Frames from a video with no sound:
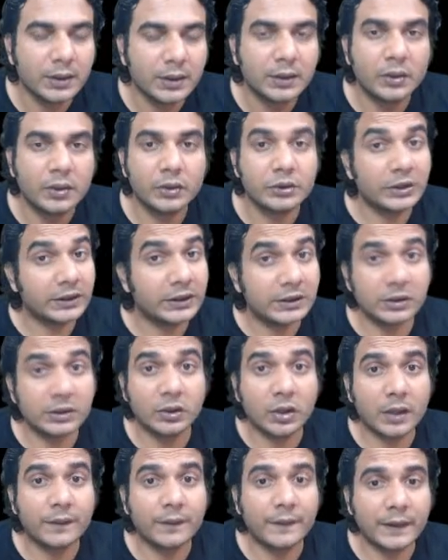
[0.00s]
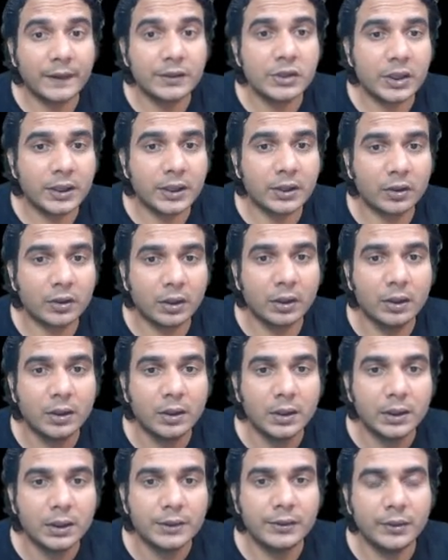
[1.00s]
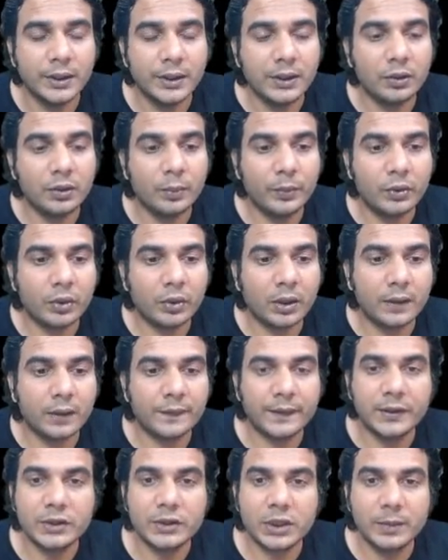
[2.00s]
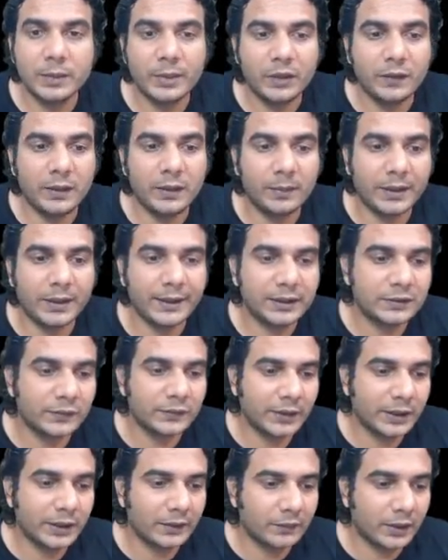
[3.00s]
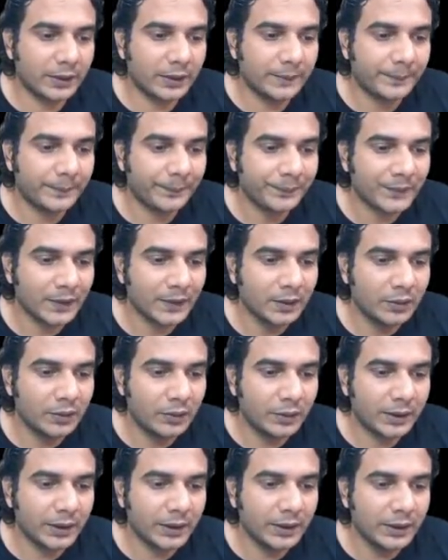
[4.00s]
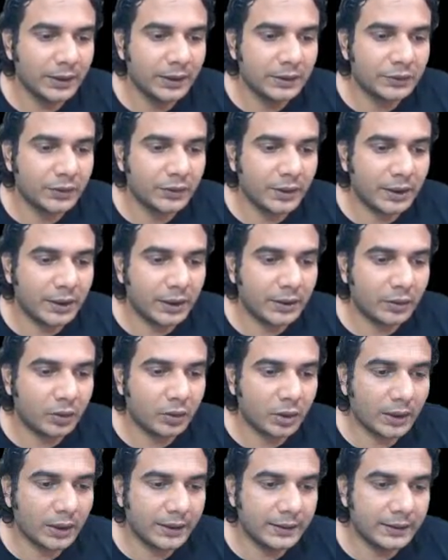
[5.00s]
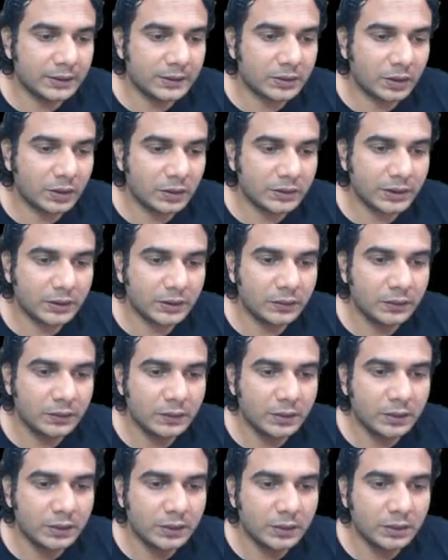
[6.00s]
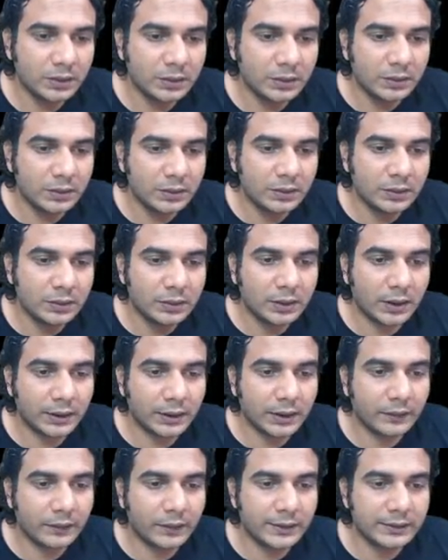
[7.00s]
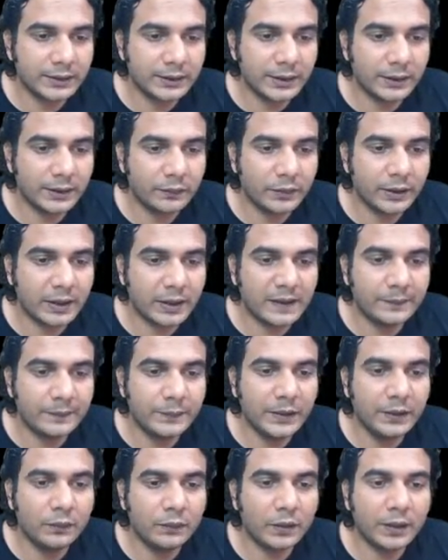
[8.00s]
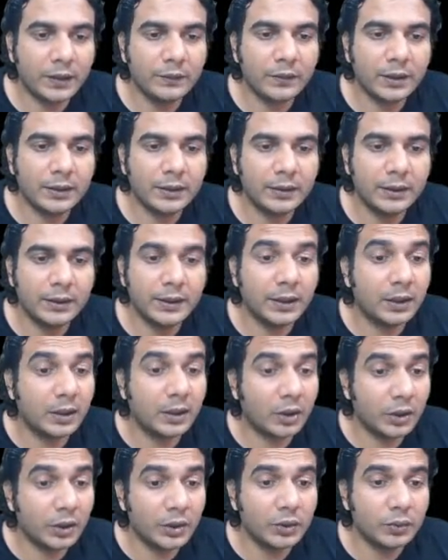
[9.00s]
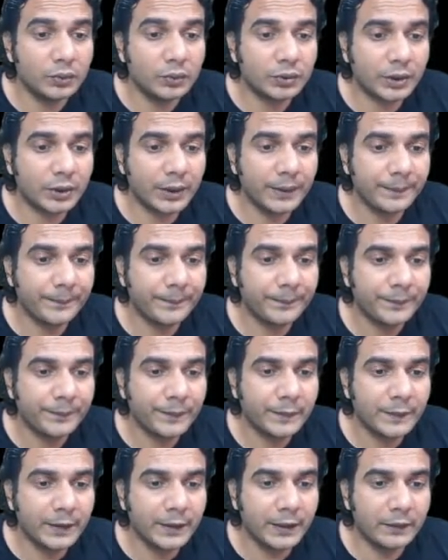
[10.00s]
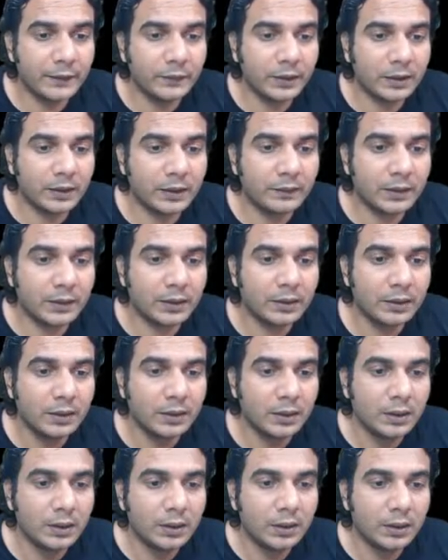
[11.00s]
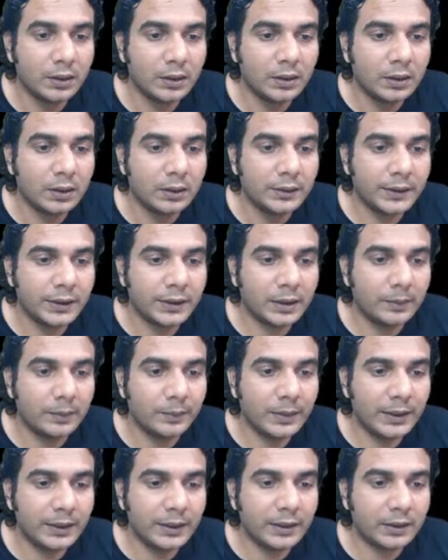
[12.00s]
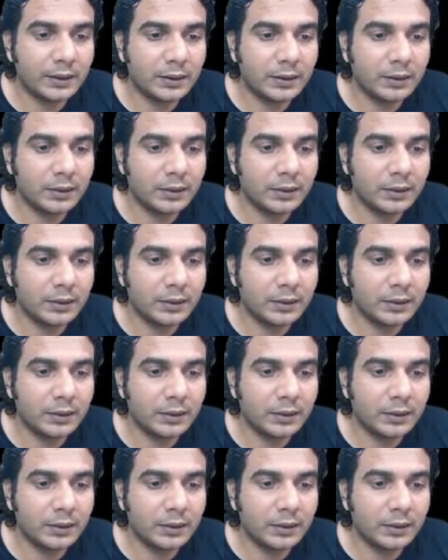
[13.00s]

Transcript: So this is not a function at all. You need to draw a function between -1 and 1. Okay, so you can't draw like this also. Otherwise, it would have been 1 1 onto. Sorry, it will cover the complete